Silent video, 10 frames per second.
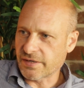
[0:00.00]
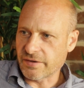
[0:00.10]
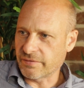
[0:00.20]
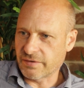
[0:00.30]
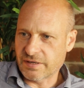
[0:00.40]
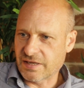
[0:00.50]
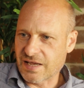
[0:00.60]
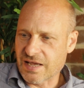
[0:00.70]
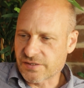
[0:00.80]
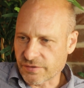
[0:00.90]
So
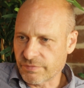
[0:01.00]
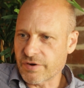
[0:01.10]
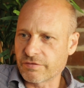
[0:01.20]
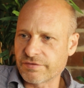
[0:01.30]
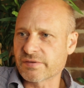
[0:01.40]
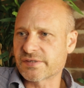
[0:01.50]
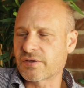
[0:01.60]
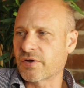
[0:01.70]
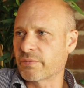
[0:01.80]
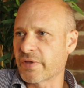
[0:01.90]
it's a real false
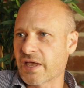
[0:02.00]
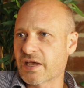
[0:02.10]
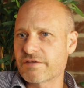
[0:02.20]
economy.